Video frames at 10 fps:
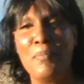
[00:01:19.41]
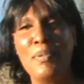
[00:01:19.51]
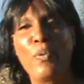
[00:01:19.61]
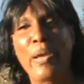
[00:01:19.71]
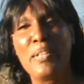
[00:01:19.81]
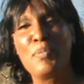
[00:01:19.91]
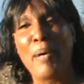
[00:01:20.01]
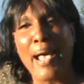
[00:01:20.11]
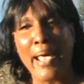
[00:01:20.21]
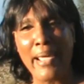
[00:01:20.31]
and be raised
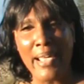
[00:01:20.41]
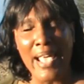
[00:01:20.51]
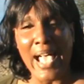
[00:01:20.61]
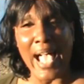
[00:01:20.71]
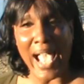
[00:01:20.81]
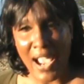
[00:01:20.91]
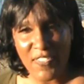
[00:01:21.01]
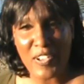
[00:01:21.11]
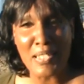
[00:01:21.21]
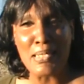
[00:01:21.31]
by
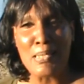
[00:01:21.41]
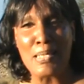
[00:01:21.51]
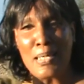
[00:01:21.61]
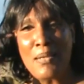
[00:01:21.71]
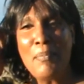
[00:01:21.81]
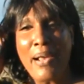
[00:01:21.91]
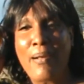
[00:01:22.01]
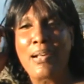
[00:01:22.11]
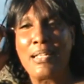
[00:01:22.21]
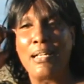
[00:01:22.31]
Africans in
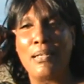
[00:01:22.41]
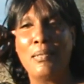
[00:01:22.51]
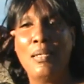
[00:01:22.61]
America